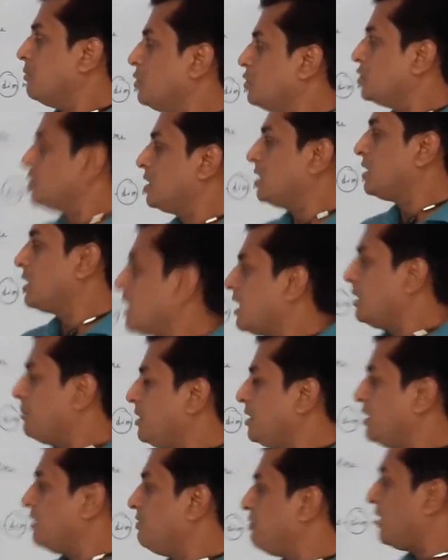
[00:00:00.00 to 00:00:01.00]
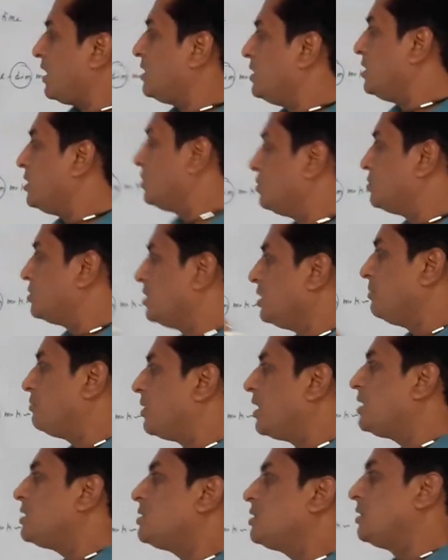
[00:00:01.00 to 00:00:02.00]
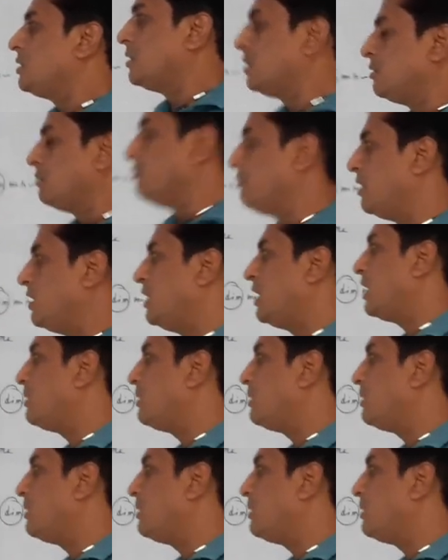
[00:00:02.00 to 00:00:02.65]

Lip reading: motion can be defined into three parts: one